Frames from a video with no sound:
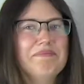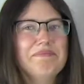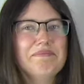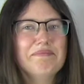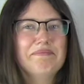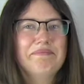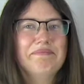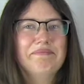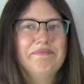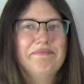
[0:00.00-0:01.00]

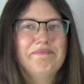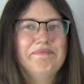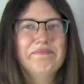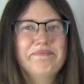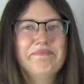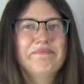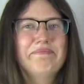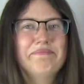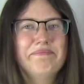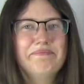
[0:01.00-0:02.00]

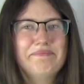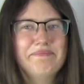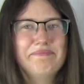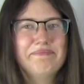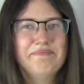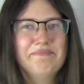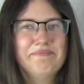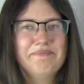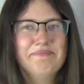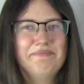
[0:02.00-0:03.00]

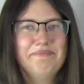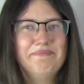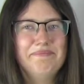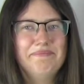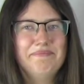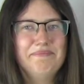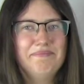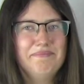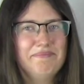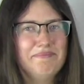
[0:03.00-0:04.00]

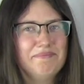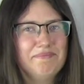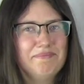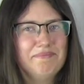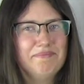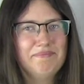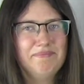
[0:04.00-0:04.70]
The person shown says nothing.